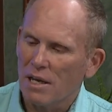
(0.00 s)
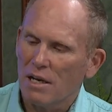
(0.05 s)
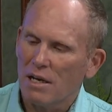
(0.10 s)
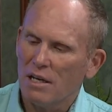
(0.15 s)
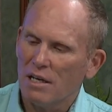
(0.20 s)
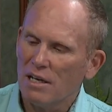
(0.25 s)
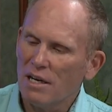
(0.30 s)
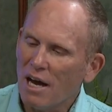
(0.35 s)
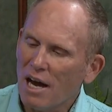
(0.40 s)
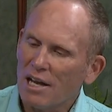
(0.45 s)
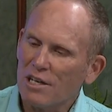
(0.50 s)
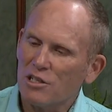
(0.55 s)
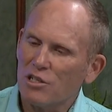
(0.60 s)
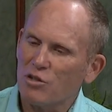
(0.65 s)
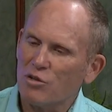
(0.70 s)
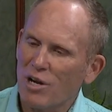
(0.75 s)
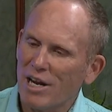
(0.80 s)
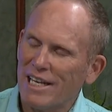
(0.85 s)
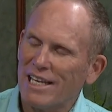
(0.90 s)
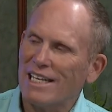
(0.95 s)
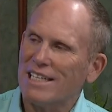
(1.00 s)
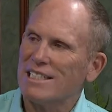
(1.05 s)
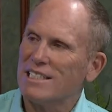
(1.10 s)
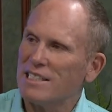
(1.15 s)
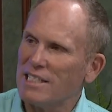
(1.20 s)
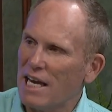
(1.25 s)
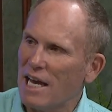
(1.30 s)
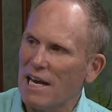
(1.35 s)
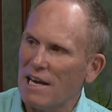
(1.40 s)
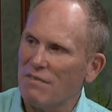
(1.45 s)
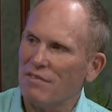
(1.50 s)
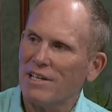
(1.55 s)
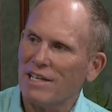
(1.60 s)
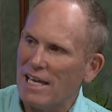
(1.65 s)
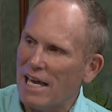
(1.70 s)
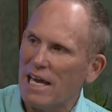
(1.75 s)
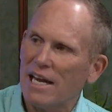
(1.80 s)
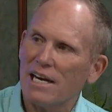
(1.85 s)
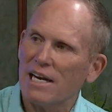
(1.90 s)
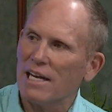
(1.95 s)
not to try to get saved
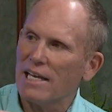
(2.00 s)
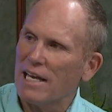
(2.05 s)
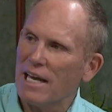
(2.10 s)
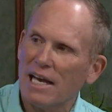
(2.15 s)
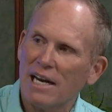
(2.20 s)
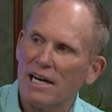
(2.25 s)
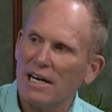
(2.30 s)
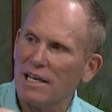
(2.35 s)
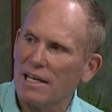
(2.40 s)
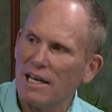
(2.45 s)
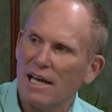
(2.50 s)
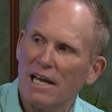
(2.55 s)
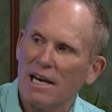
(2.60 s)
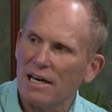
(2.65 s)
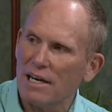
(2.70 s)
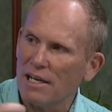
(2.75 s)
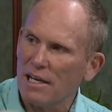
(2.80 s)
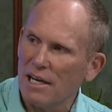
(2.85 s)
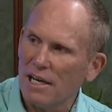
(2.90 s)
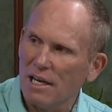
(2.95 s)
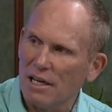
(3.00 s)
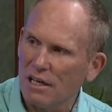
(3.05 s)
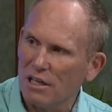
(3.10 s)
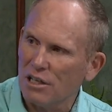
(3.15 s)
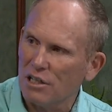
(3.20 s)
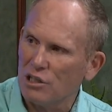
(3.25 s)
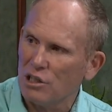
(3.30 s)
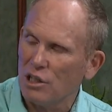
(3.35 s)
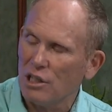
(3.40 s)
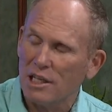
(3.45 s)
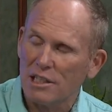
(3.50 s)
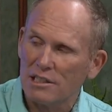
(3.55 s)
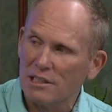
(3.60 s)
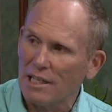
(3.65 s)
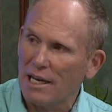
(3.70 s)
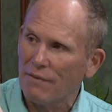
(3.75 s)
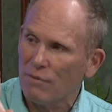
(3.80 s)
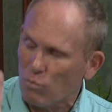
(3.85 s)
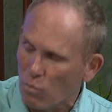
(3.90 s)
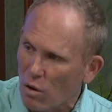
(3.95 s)
again and again and again and again, because you get
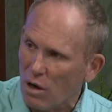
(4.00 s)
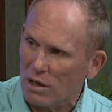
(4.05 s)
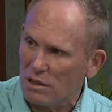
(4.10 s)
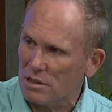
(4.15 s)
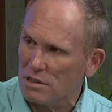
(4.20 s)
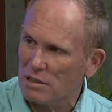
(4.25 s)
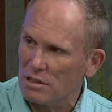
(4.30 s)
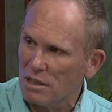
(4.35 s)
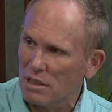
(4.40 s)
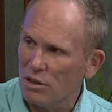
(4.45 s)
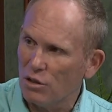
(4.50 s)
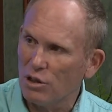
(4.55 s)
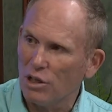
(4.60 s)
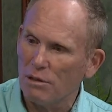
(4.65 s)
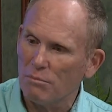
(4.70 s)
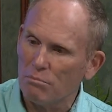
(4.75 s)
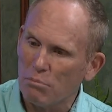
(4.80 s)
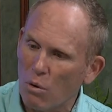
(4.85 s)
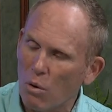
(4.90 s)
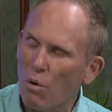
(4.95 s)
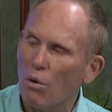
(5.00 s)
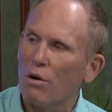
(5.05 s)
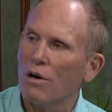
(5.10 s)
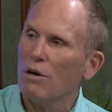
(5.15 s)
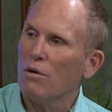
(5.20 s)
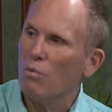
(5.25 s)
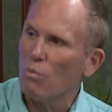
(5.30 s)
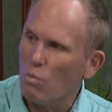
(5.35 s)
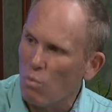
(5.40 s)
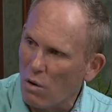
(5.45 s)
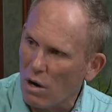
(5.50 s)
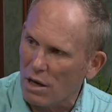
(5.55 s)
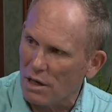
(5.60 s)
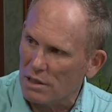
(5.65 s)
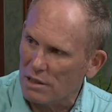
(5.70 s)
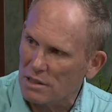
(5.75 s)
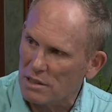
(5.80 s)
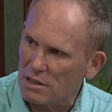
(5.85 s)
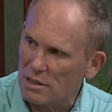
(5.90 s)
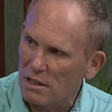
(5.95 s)
saved once. You get born
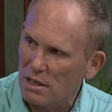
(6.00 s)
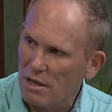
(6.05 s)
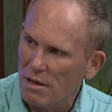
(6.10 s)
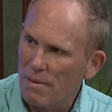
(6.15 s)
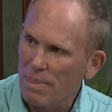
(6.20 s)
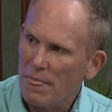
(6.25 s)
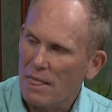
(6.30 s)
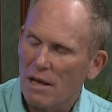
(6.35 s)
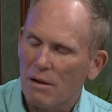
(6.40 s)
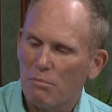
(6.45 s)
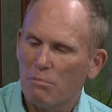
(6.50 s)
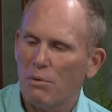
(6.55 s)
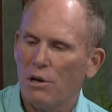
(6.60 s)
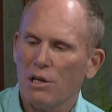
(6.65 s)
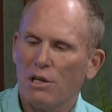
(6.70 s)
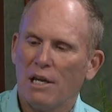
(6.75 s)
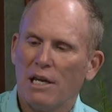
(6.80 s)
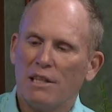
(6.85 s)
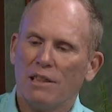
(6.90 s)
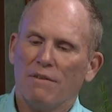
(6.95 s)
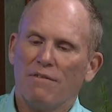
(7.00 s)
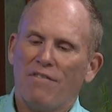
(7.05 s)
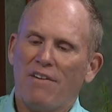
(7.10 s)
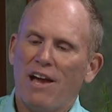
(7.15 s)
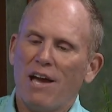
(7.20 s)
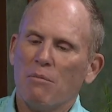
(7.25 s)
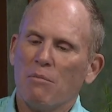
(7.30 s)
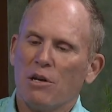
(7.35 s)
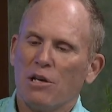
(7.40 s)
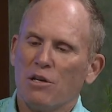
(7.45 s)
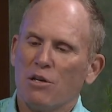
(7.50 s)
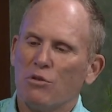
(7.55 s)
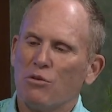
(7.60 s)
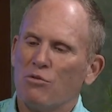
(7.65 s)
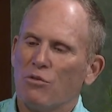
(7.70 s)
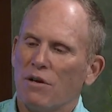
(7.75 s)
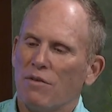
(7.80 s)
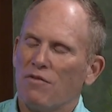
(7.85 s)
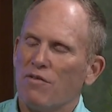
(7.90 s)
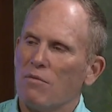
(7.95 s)
once. But in the family, you
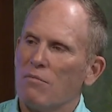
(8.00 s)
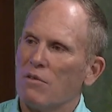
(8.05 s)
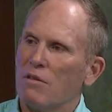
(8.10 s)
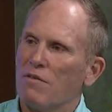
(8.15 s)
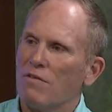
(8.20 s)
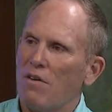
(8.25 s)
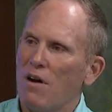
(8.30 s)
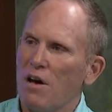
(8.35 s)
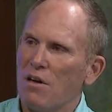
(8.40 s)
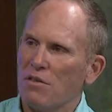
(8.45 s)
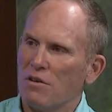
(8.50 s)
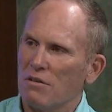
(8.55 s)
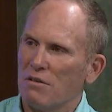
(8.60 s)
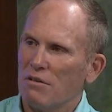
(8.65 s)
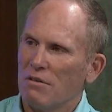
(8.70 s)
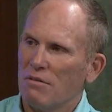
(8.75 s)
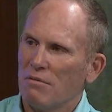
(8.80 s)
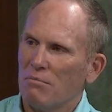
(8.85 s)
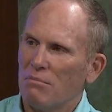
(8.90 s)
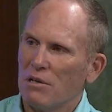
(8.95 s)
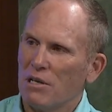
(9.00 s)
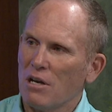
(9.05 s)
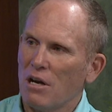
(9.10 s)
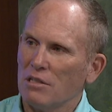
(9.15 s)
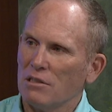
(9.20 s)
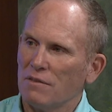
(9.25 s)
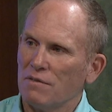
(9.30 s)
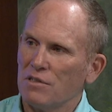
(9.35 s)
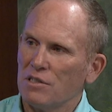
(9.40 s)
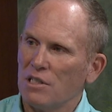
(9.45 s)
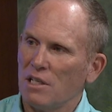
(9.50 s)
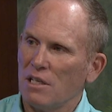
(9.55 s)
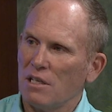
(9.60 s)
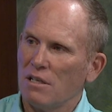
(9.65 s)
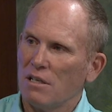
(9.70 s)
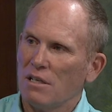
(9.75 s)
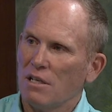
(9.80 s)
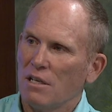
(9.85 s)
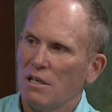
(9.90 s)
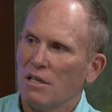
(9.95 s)
drift from the Father because of sin.
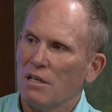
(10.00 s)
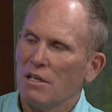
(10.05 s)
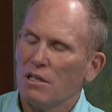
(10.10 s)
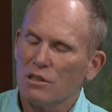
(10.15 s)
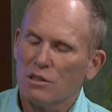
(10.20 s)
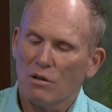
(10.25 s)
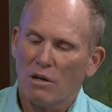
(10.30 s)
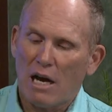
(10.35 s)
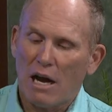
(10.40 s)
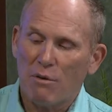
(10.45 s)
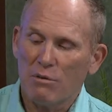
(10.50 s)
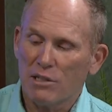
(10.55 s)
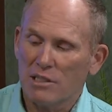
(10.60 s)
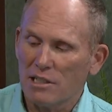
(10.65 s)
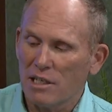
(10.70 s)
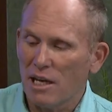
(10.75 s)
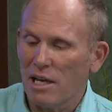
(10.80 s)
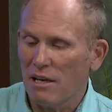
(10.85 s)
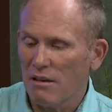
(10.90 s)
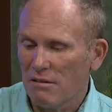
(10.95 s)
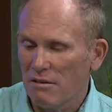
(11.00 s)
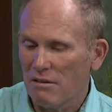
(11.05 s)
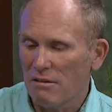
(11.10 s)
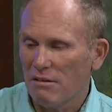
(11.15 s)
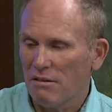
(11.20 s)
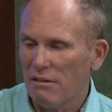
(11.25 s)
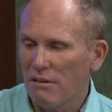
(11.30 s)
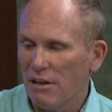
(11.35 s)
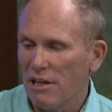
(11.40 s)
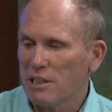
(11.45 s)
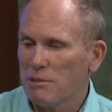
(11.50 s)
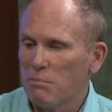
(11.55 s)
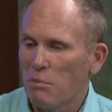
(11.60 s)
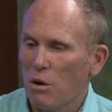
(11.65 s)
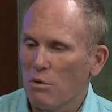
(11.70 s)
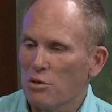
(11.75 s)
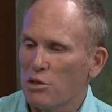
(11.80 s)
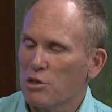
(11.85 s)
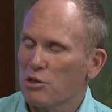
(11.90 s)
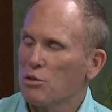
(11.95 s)
So I would say it's
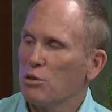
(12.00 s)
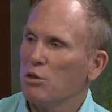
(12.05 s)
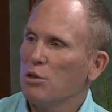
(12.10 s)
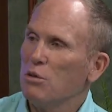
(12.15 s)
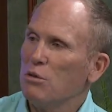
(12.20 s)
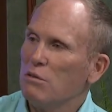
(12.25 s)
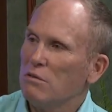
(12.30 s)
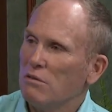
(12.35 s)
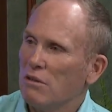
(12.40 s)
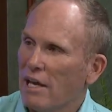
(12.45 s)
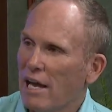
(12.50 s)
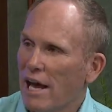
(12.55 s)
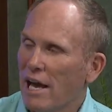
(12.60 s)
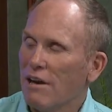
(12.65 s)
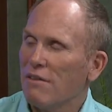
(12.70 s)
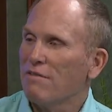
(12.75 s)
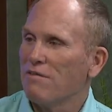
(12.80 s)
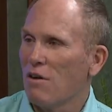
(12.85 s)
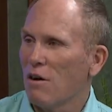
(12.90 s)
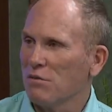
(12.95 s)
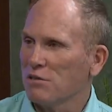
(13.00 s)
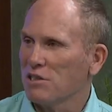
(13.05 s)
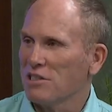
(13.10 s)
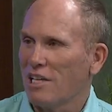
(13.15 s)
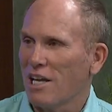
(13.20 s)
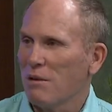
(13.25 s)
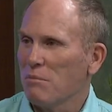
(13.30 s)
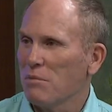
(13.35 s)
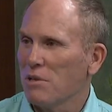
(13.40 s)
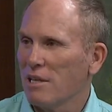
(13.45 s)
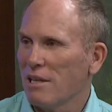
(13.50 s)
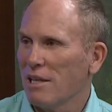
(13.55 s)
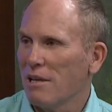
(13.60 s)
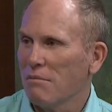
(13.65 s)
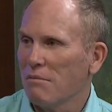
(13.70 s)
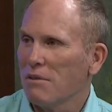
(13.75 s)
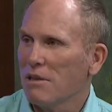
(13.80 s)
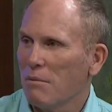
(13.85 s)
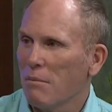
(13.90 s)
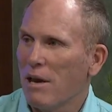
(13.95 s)
both the true and a false statement that
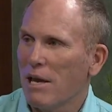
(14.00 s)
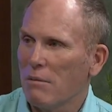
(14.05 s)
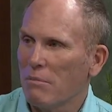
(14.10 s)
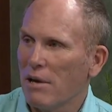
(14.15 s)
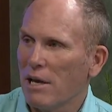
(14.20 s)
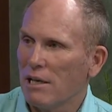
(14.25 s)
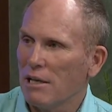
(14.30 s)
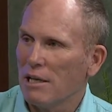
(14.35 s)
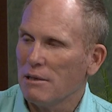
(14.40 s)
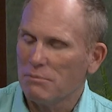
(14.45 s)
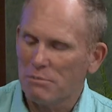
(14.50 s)
yeah. the man made. It's